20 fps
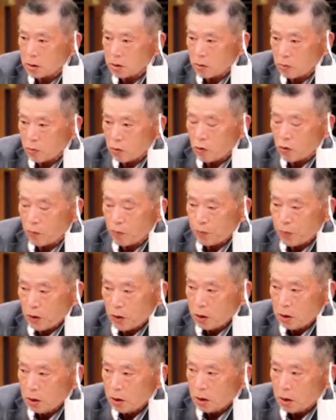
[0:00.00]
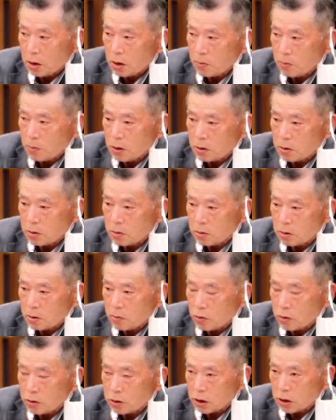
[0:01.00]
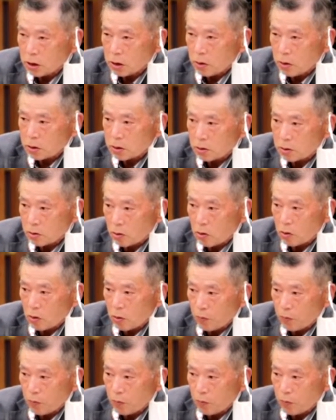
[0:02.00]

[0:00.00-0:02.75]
and I truly believe that is so.